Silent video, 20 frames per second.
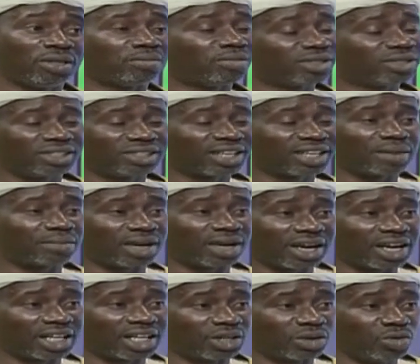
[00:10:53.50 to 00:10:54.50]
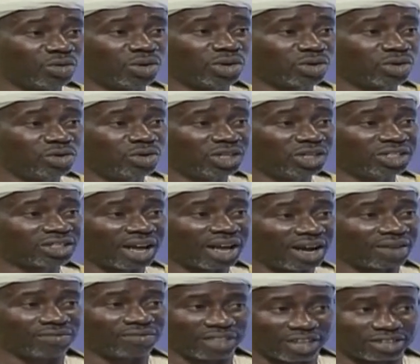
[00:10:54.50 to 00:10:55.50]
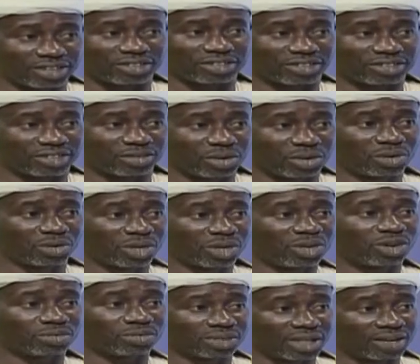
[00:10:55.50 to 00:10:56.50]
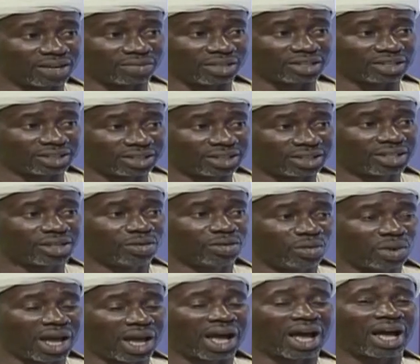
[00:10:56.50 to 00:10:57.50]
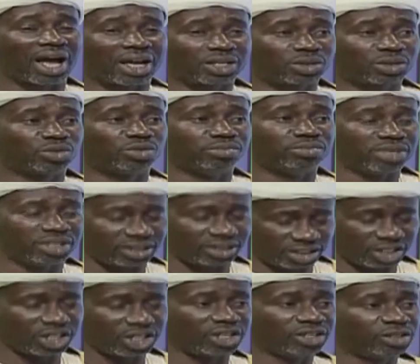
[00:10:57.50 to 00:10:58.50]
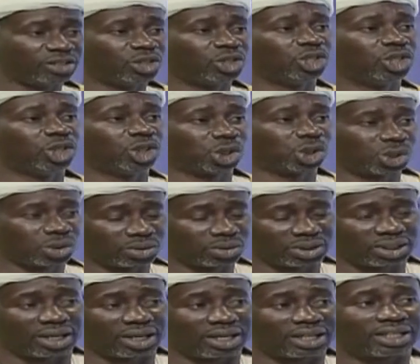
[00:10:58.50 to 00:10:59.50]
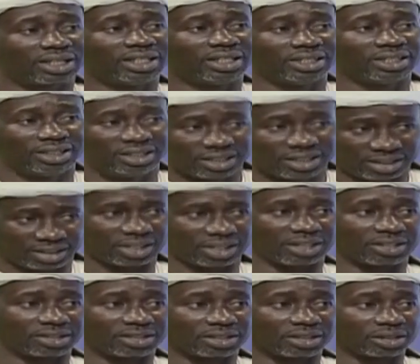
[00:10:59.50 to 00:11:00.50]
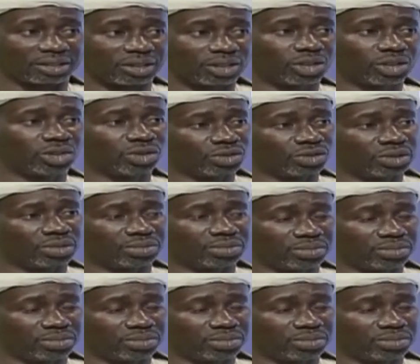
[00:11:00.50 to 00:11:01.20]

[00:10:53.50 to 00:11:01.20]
But this time around, we couldn't have this. We couldn't observe this. We had to maintain social distancing. So